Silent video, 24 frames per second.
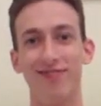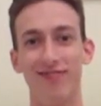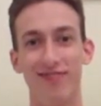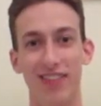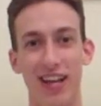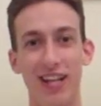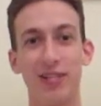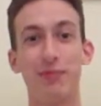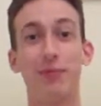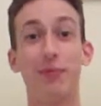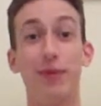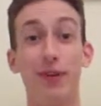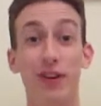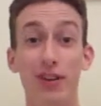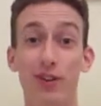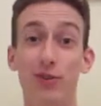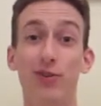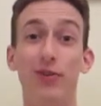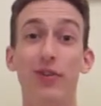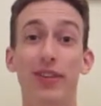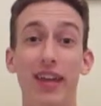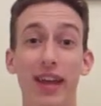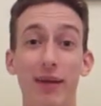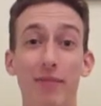That's a pretty
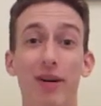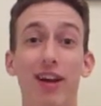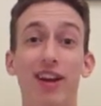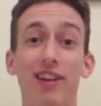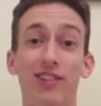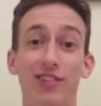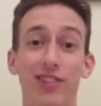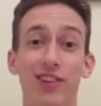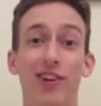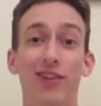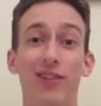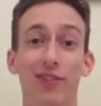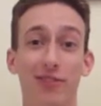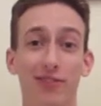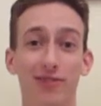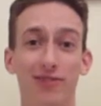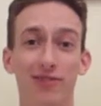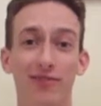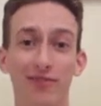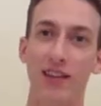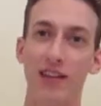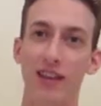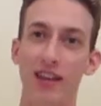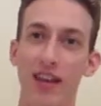cool name on its own.
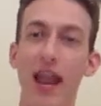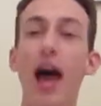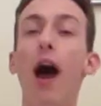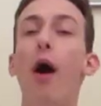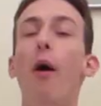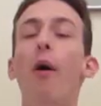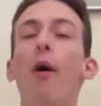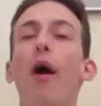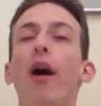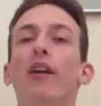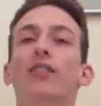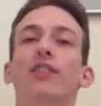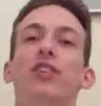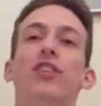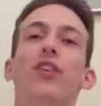Now on